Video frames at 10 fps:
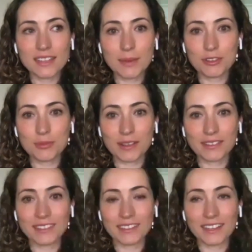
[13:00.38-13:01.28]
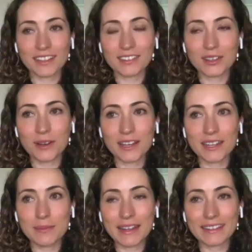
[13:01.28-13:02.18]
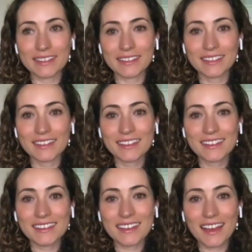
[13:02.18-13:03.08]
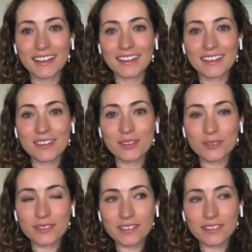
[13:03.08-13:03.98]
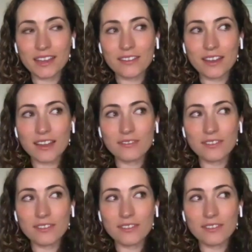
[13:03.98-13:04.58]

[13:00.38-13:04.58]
image processing and so on in medicine. And those results, I, I